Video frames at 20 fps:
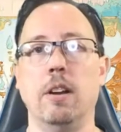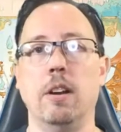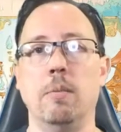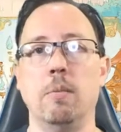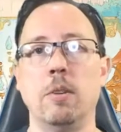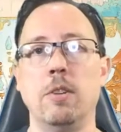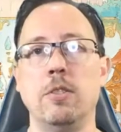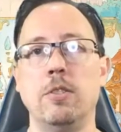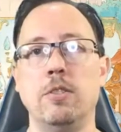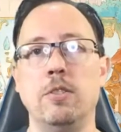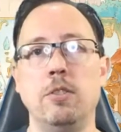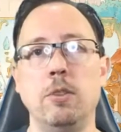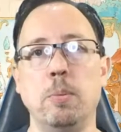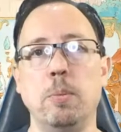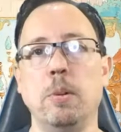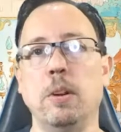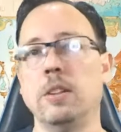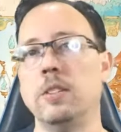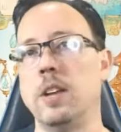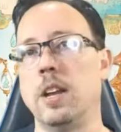and we're
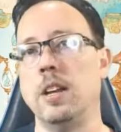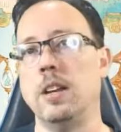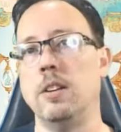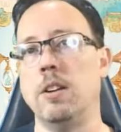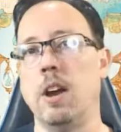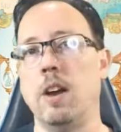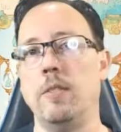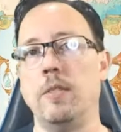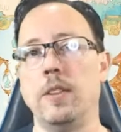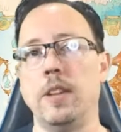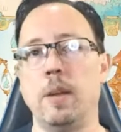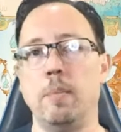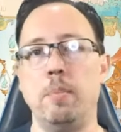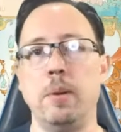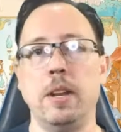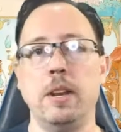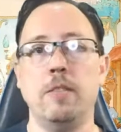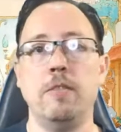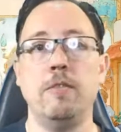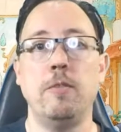super excited to offer that
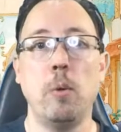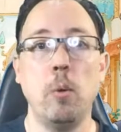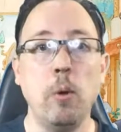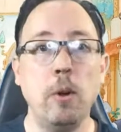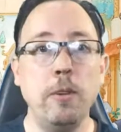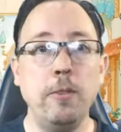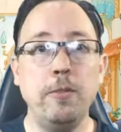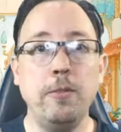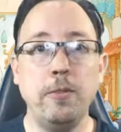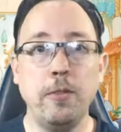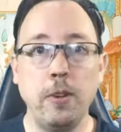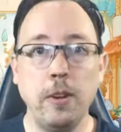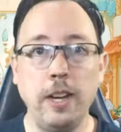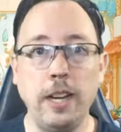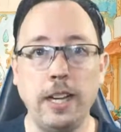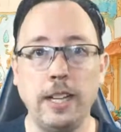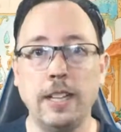pin for free.